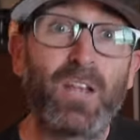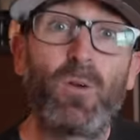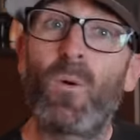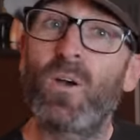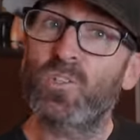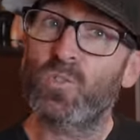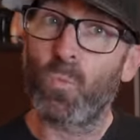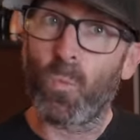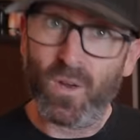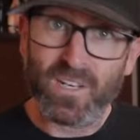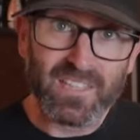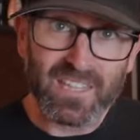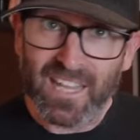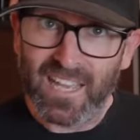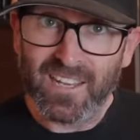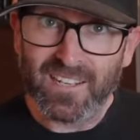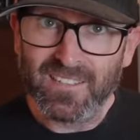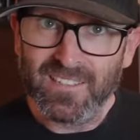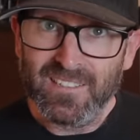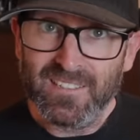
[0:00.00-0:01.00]
who has one
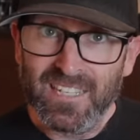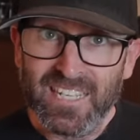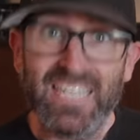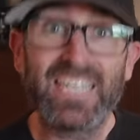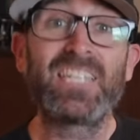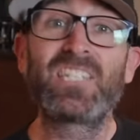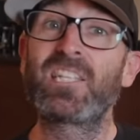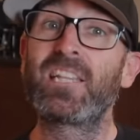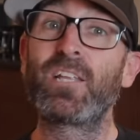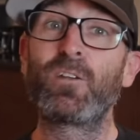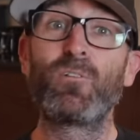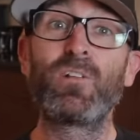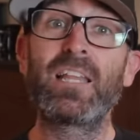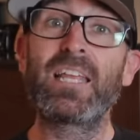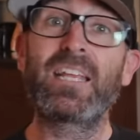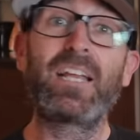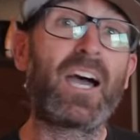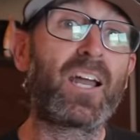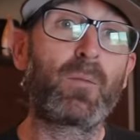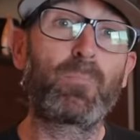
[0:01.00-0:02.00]
leg. He's
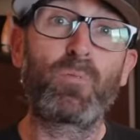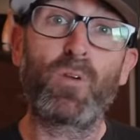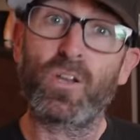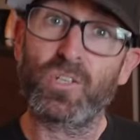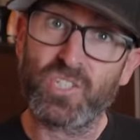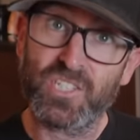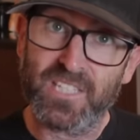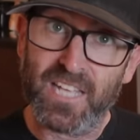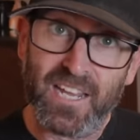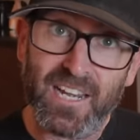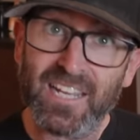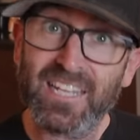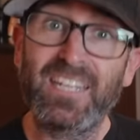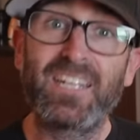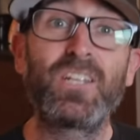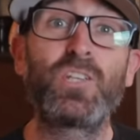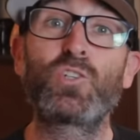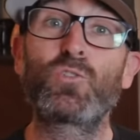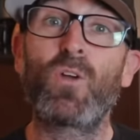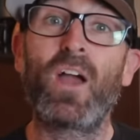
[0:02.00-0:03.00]
literally got a prosthetic
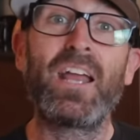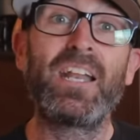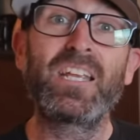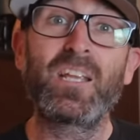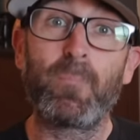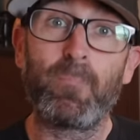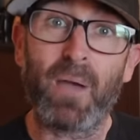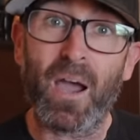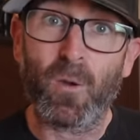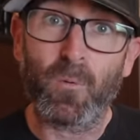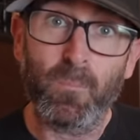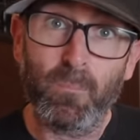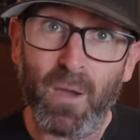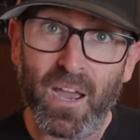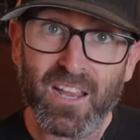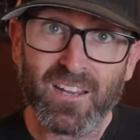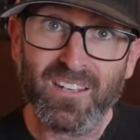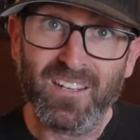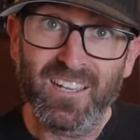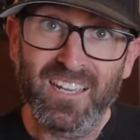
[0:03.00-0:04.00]
and he's riding a mountain
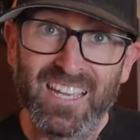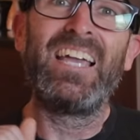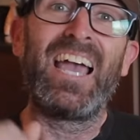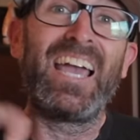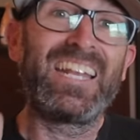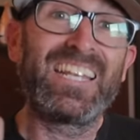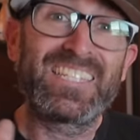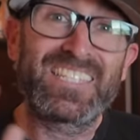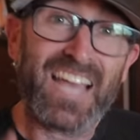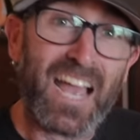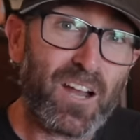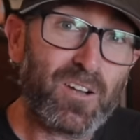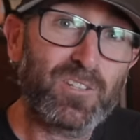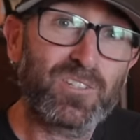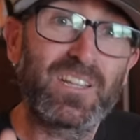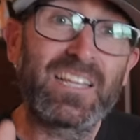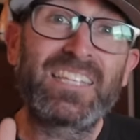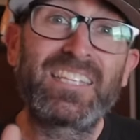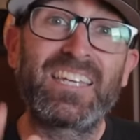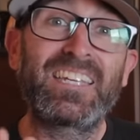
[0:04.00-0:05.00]
bike, and he's
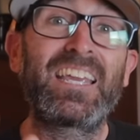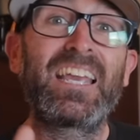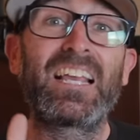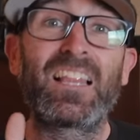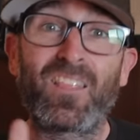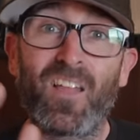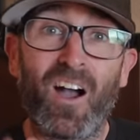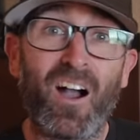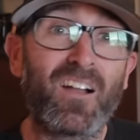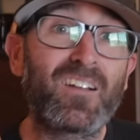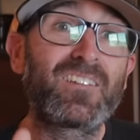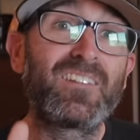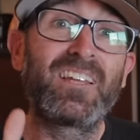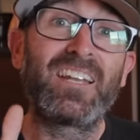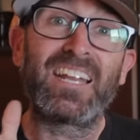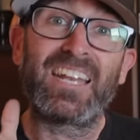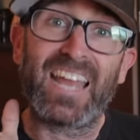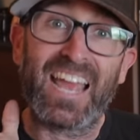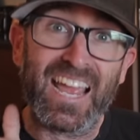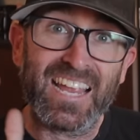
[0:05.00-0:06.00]
actually kicking Lachlan
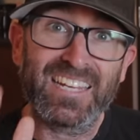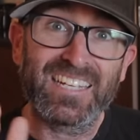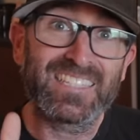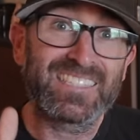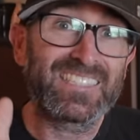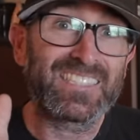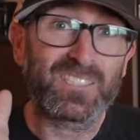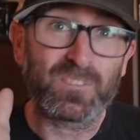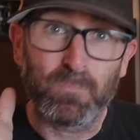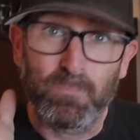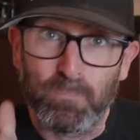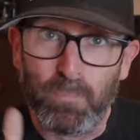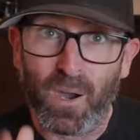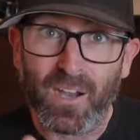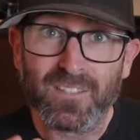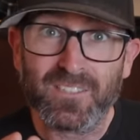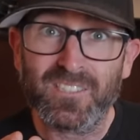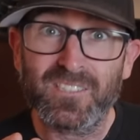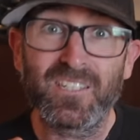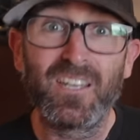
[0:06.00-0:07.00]
and Angus's
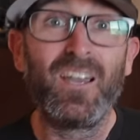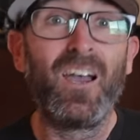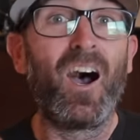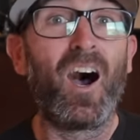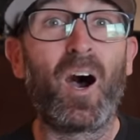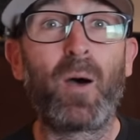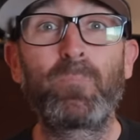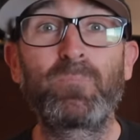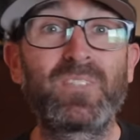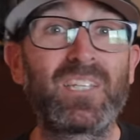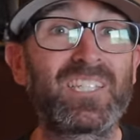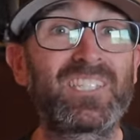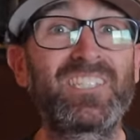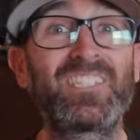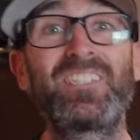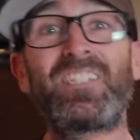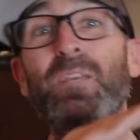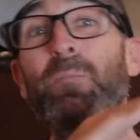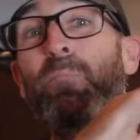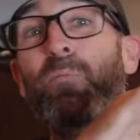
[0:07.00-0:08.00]
butts up this
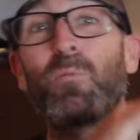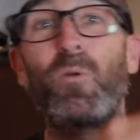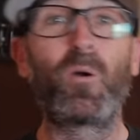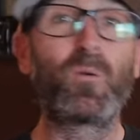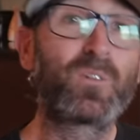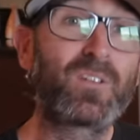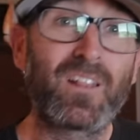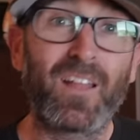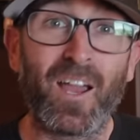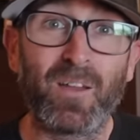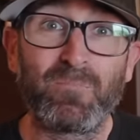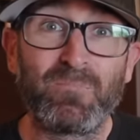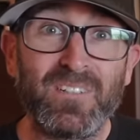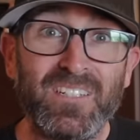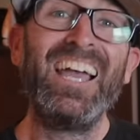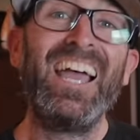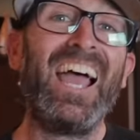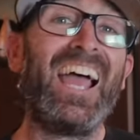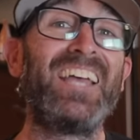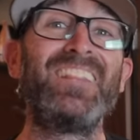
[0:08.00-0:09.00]
steep road climb.
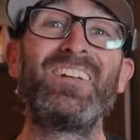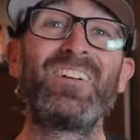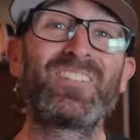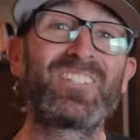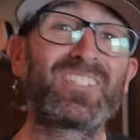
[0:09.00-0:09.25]
And they're